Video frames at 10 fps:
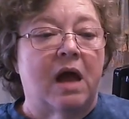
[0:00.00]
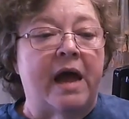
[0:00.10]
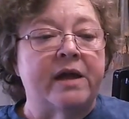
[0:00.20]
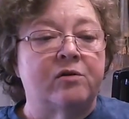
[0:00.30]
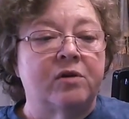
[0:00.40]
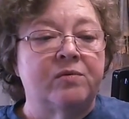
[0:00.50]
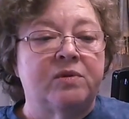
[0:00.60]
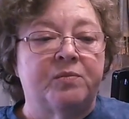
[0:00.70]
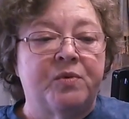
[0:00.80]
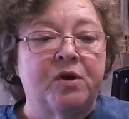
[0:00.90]
I agree with
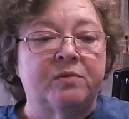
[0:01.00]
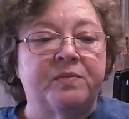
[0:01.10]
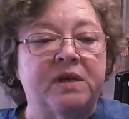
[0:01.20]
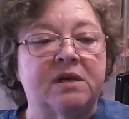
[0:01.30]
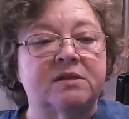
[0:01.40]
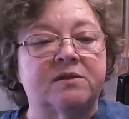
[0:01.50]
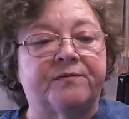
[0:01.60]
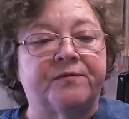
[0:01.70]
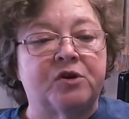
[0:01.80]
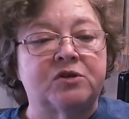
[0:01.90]
the book because the
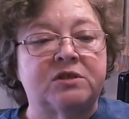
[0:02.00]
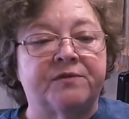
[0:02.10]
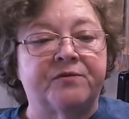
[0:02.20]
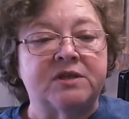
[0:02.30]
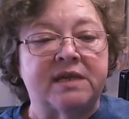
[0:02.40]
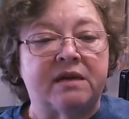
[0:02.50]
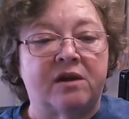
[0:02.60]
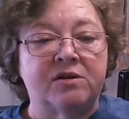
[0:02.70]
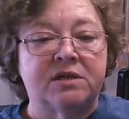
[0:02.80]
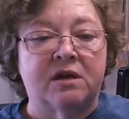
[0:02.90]
first difference I
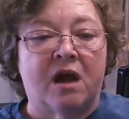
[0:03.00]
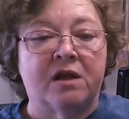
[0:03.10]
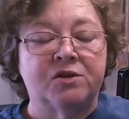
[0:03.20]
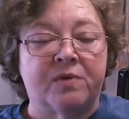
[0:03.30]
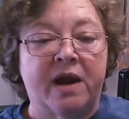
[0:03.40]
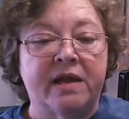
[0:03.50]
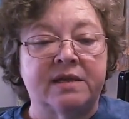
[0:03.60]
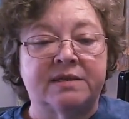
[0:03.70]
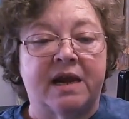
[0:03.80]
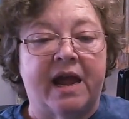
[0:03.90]
noticed in college writing
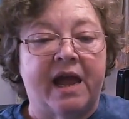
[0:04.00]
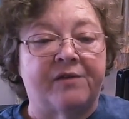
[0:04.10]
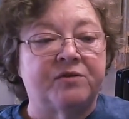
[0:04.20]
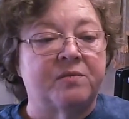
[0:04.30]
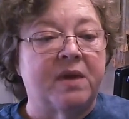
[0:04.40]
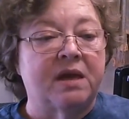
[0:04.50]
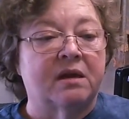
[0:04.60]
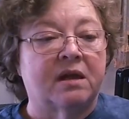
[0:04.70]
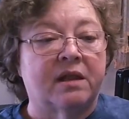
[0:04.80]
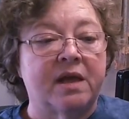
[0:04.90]
is that I have to make a
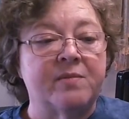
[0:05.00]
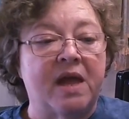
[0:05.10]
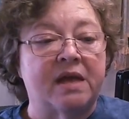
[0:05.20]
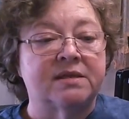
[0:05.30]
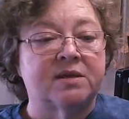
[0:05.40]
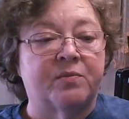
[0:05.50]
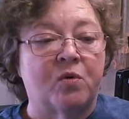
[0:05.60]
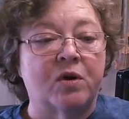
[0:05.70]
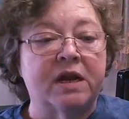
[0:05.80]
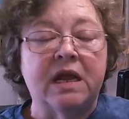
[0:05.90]
claim and
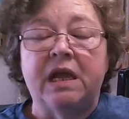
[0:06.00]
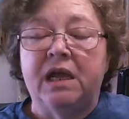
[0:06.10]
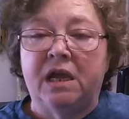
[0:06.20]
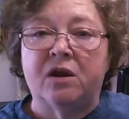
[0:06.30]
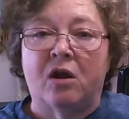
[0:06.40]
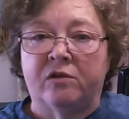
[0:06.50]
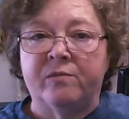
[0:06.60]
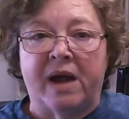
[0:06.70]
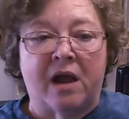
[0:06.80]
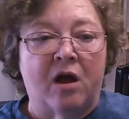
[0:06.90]
support it in all of
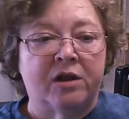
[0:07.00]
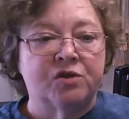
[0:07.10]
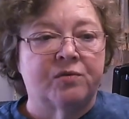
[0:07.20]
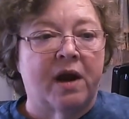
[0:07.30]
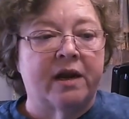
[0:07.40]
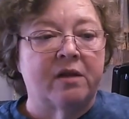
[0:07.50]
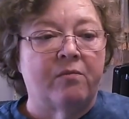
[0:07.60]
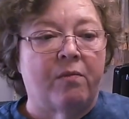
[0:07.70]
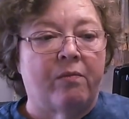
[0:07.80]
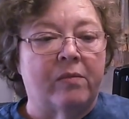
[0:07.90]
my college writing.
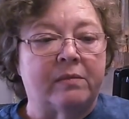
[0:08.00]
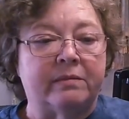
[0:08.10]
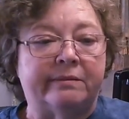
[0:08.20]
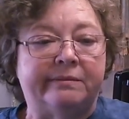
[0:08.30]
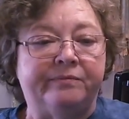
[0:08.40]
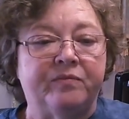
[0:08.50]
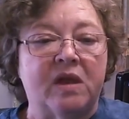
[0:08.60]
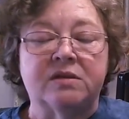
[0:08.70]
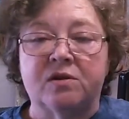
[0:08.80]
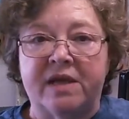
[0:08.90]

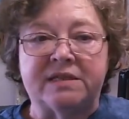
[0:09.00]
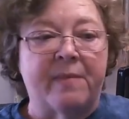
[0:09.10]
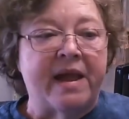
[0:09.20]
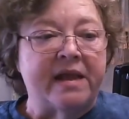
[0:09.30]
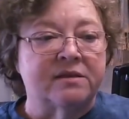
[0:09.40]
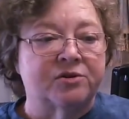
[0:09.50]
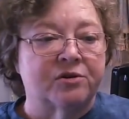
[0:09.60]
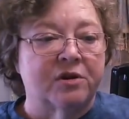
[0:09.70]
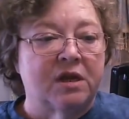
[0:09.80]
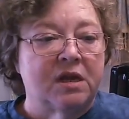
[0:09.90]
So that's my answer.